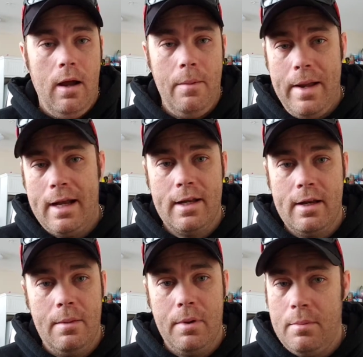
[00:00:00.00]
I'm packing it
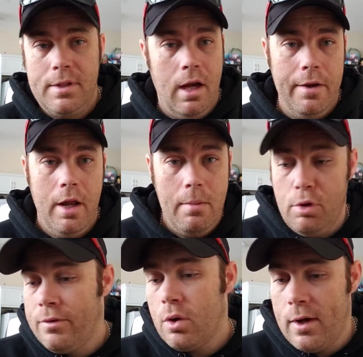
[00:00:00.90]
up, I'm done, I'm
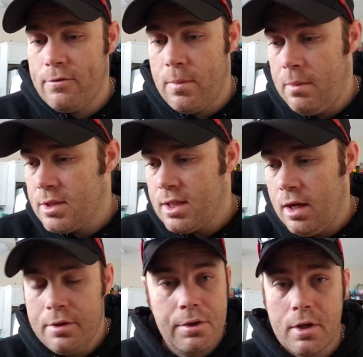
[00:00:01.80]
moving away from
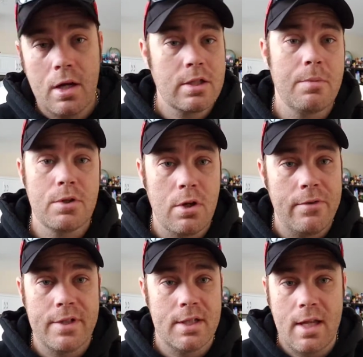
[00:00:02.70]
MSI. Their customer
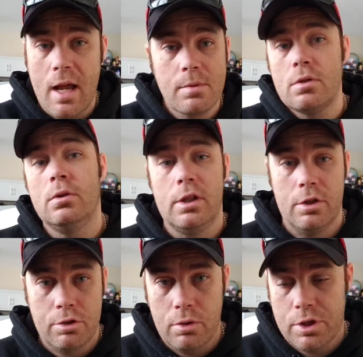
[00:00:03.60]
service is absolutely
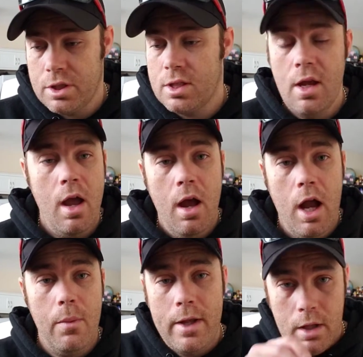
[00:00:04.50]
atrocious.
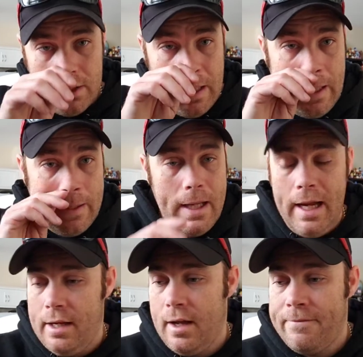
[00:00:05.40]
I went online
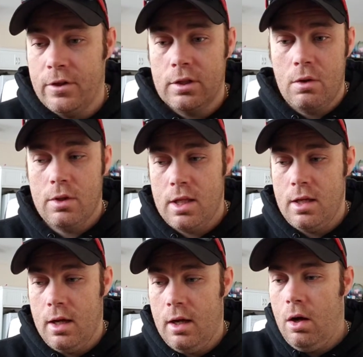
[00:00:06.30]
and I filled out
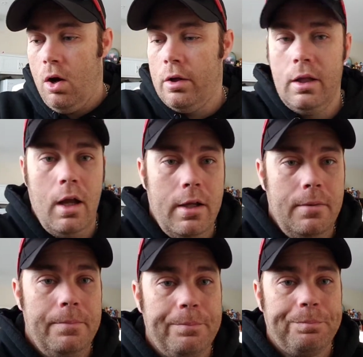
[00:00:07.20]
the
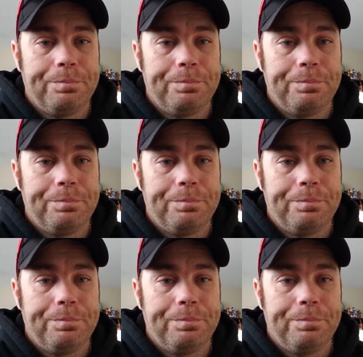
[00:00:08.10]
online